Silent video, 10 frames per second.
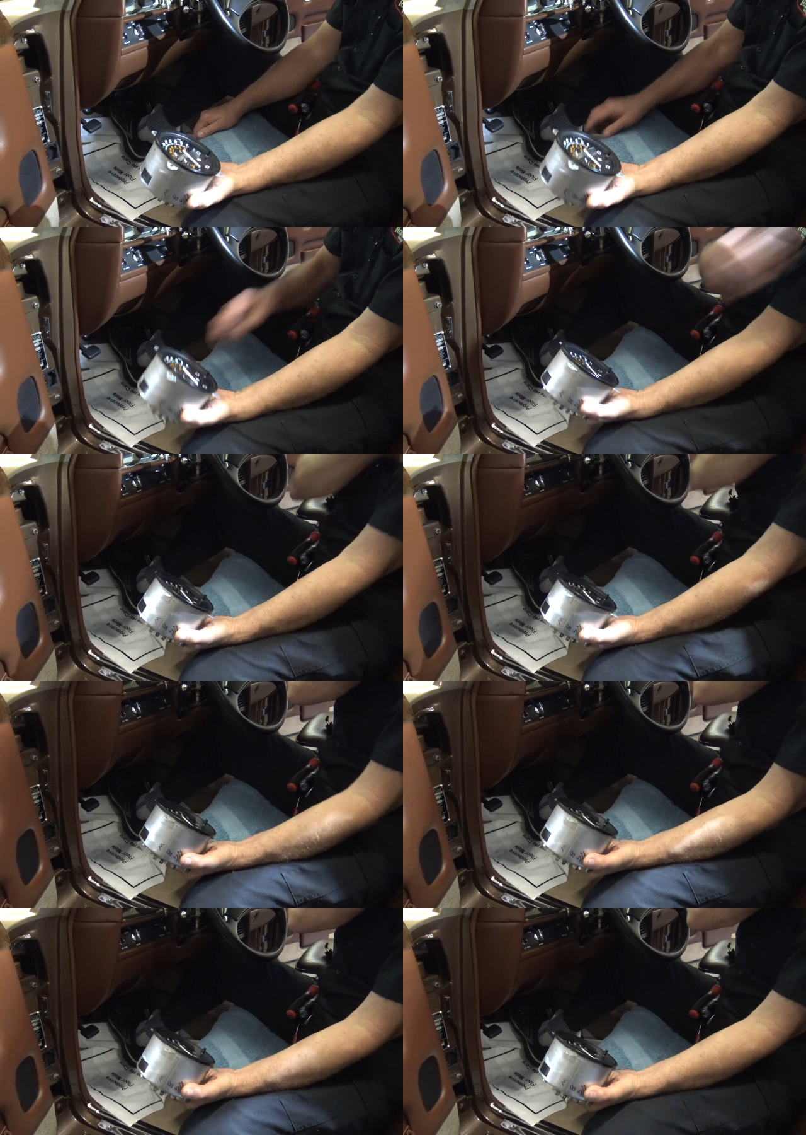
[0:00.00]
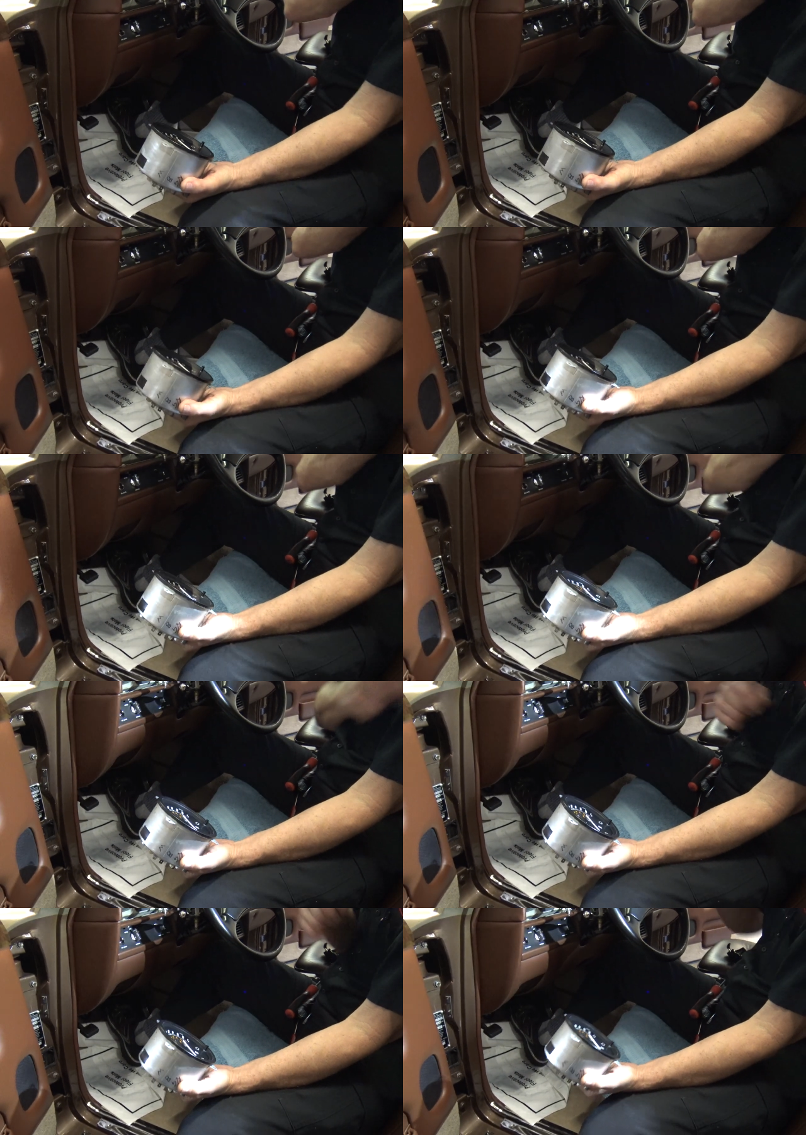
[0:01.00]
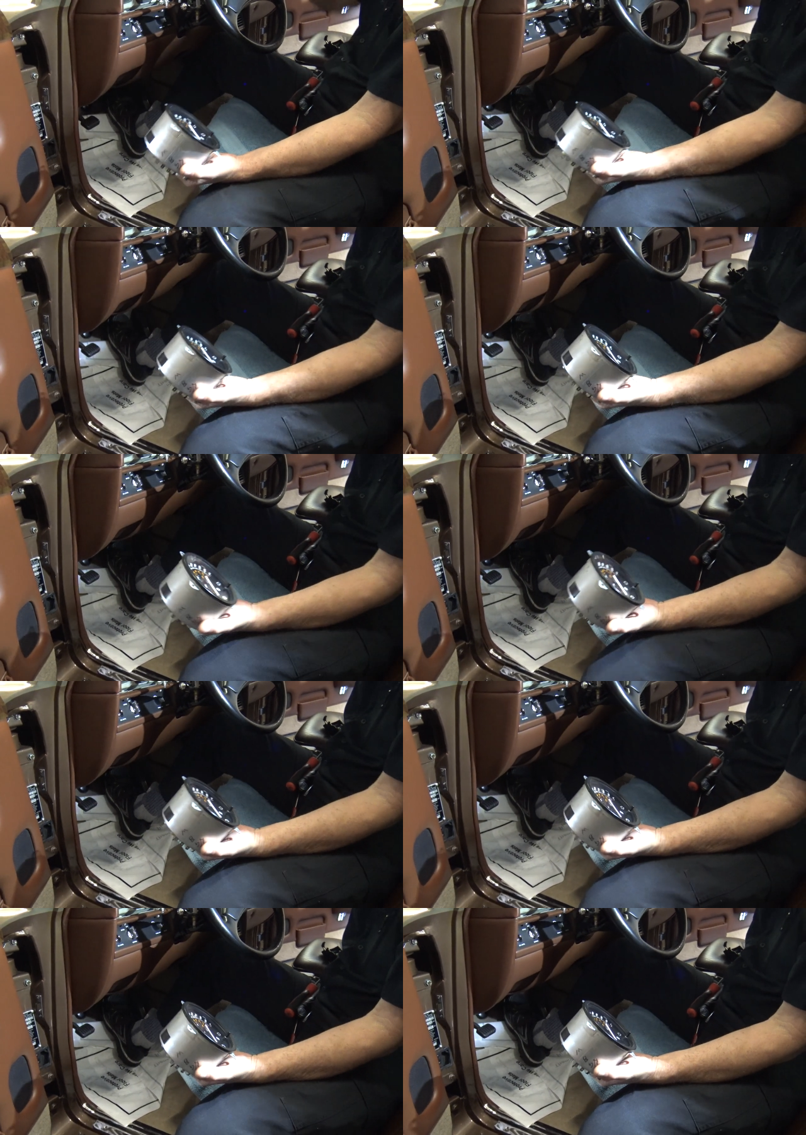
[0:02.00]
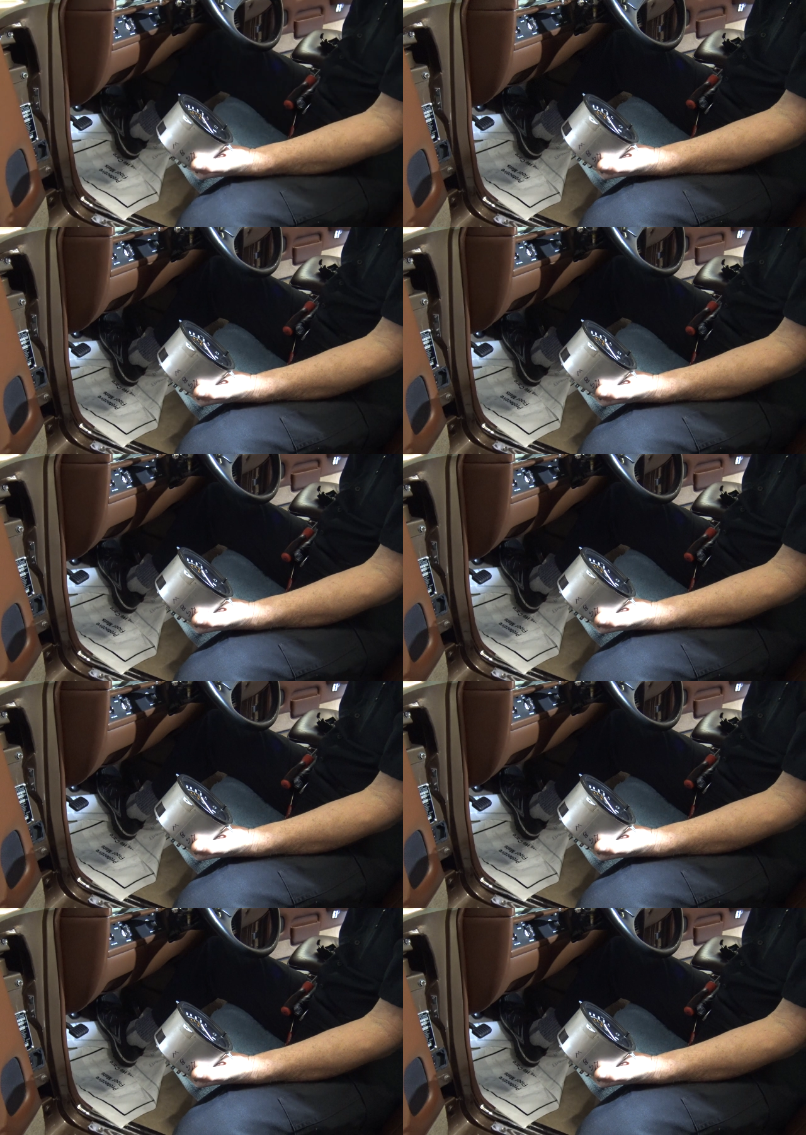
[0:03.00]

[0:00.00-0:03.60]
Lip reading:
Nobody's mouth can be seen.